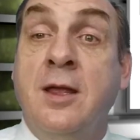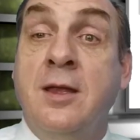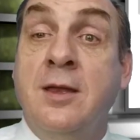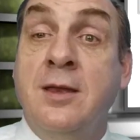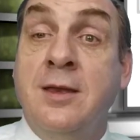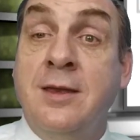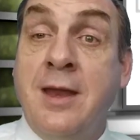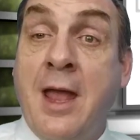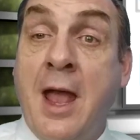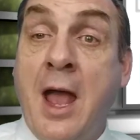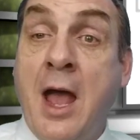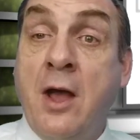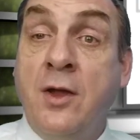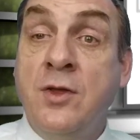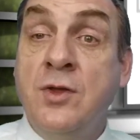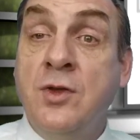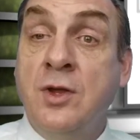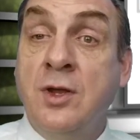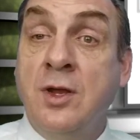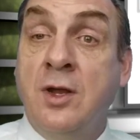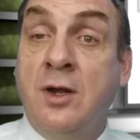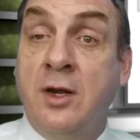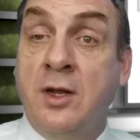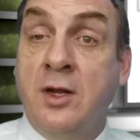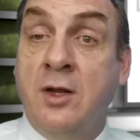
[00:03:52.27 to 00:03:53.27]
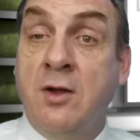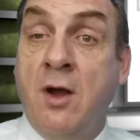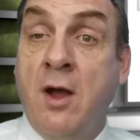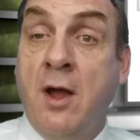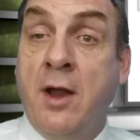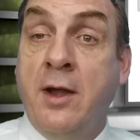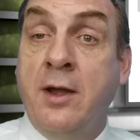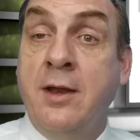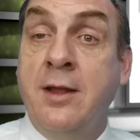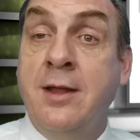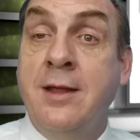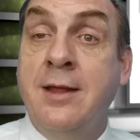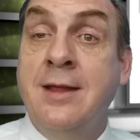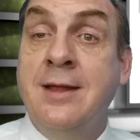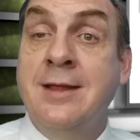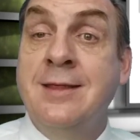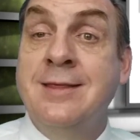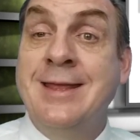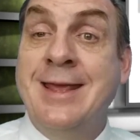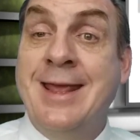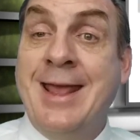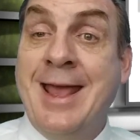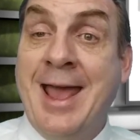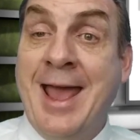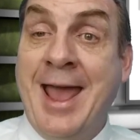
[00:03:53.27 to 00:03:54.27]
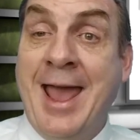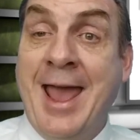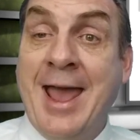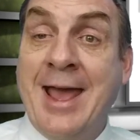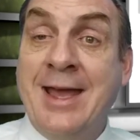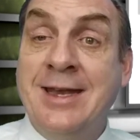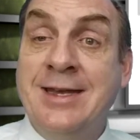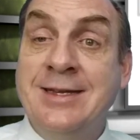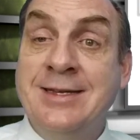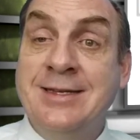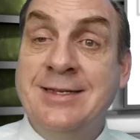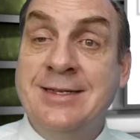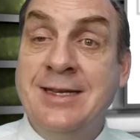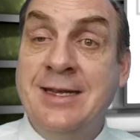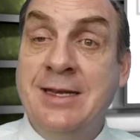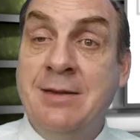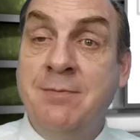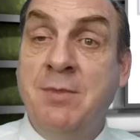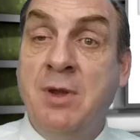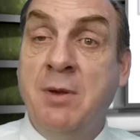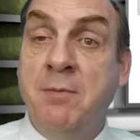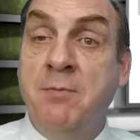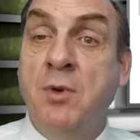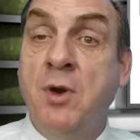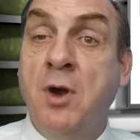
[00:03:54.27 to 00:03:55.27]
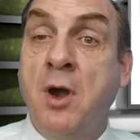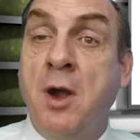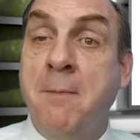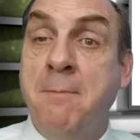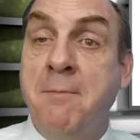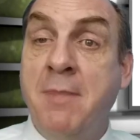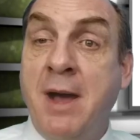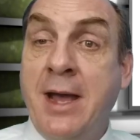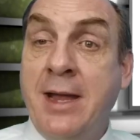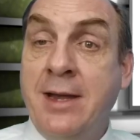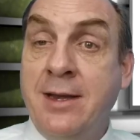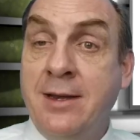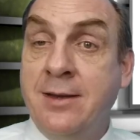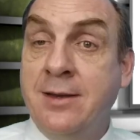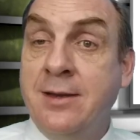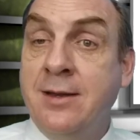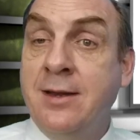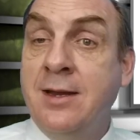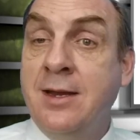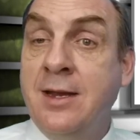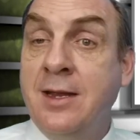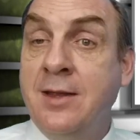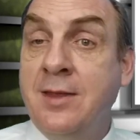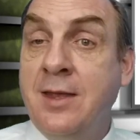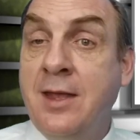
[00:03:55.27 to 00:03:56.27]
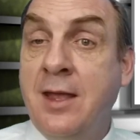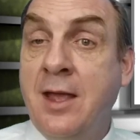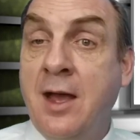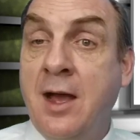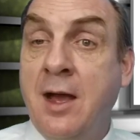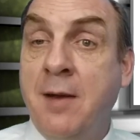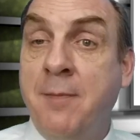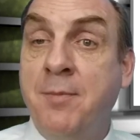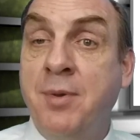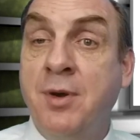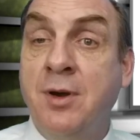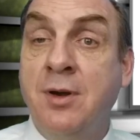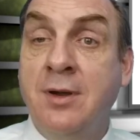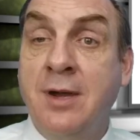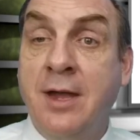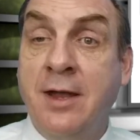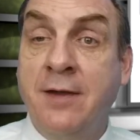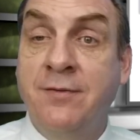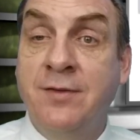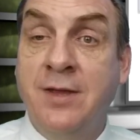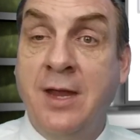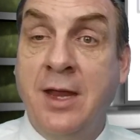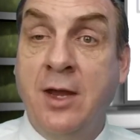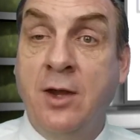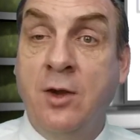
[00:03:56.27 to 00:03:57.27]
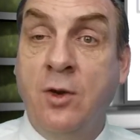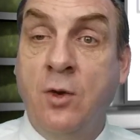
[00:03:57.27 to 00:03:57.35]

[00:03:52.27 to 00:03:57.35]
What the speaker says: Now you can click on the Add Team Member button in the upper left-hand